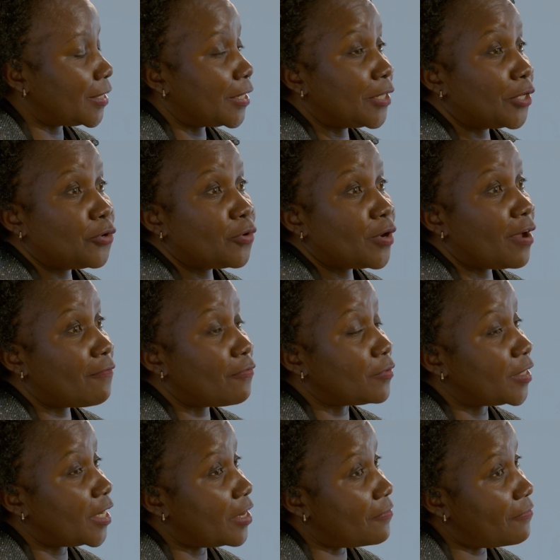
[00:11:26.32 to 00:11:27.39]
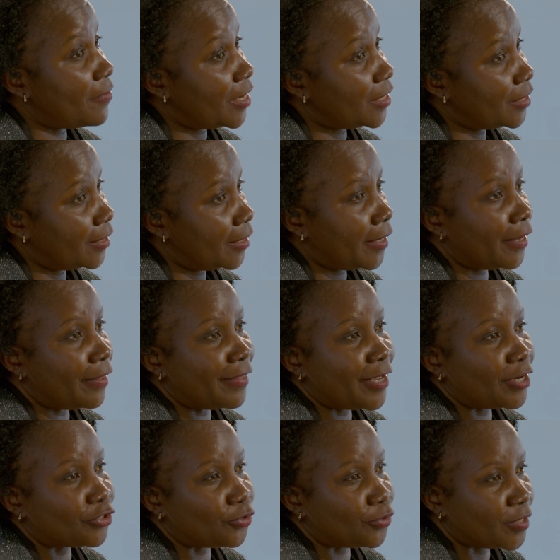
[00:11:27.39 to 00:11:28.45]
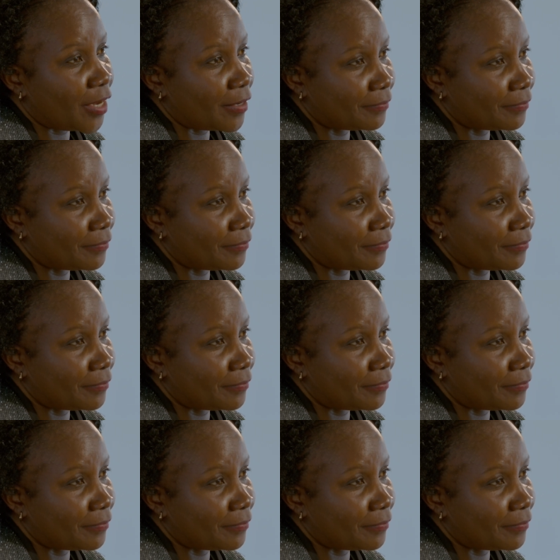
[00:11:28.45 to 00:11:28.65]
they don't have side effects, and they are shorter.